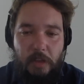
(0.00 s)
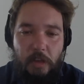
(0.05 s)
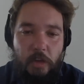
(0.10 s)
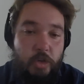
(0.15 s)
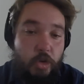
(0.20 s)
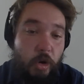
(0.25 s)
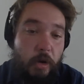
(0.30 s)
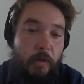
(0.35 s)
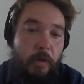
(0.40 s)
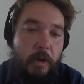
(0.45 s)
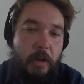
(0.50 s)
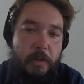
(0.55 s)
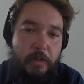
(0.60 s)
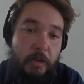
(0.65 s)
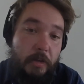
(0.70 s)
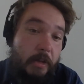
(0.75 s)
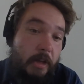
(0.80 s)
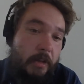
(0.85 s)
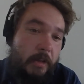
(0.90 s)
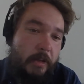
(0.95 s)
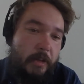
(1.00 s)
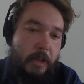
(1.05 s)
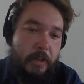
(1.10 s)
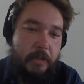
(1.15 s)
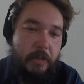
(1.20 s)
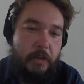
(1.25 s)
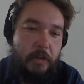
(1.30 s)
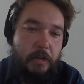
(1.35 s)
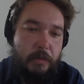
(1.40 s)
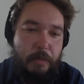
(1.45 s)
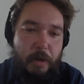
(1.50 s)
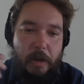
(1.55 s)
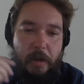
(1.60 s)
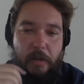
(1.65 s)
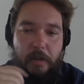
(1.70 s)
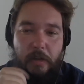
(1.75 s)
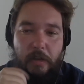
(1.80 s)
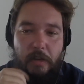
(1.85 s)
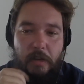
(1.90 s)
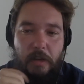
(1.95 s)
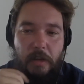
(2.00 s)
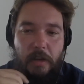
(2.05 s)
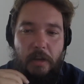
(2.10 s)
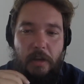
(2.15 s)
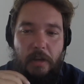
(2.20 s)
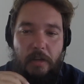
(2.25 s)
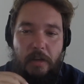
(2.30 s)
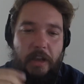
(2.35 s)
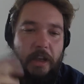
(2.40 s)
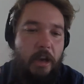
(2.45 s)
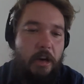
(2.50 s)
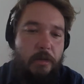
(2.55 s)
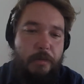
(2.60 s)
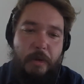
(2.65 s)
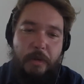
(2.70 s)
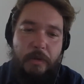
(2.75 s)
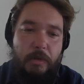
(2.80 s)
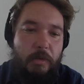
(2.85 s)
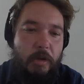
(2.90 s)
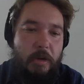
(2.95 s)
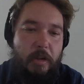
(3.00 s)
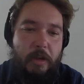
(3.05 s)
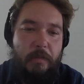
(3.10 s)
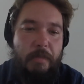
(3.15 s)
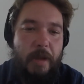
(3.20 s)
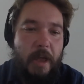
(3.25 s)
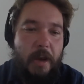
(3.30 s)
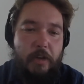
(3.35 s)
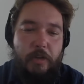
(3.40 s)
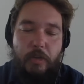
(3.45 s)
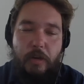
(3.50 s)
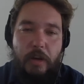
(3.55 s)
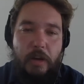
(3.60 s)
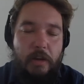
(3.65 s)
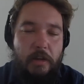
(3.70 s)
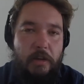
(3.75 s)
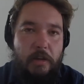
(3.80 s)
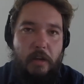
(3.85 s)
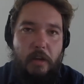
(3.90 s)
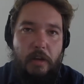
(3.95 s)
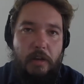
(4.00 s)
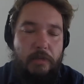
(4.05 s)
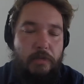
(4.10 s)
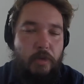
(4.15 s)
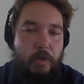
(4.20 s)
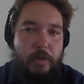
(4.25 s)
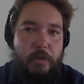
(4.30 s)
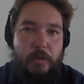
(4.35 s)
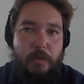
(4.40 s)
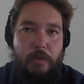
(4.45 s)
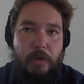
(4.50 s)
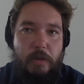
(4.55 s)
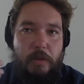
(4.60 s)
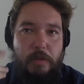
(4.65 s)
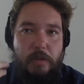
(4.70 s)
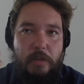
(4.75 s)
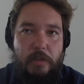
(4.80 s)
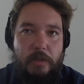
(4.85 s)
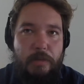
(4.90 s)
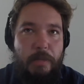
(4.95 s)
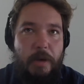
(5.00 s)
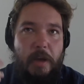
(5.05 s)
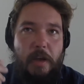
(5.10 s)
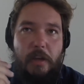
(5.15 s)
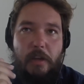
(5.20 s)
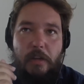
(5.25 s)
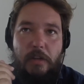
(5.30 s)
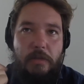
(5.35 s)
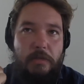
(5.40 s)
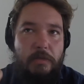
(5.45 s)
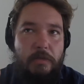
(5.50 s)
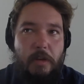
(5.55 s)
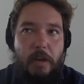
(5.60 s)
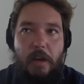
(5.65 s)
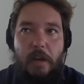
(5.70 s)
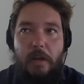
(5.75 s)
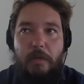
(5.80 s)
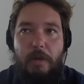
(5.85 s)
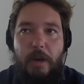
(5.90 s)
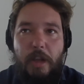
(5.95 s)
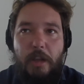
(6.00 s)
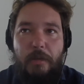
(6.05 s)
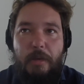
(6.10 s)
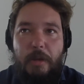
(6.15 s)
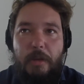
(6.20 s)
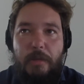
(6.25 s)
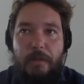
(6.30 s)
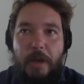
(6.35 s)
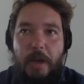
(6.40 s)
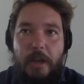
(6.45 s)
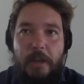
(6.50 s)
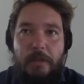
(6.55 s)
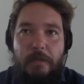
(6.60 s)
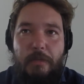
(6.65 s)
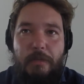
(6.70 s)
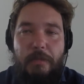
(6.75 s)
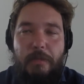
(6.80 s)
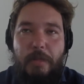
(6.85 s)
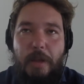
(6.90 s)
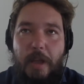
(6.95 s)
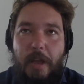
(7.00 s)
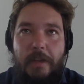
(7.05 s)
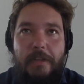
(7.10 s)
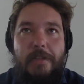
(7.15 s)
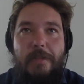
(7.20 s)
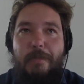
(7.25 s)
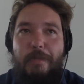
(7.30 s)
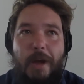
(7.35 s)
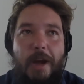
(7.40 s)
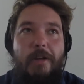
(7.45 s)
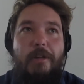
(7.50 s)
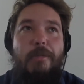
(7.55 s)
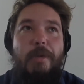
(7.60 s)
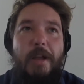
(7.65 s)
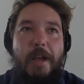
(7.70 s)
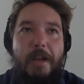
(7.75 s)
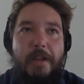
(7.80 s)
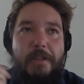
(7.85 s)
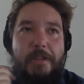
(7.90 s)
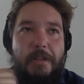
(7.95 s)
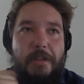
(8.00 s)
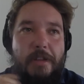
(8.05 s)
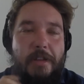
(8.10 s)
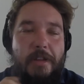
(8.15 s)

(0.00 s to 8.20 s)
Jhoira, so that's good. But the counter spells we run, like Mana Drain, Force of Will, Dispel, Red Elemental Blast, Pyroblast,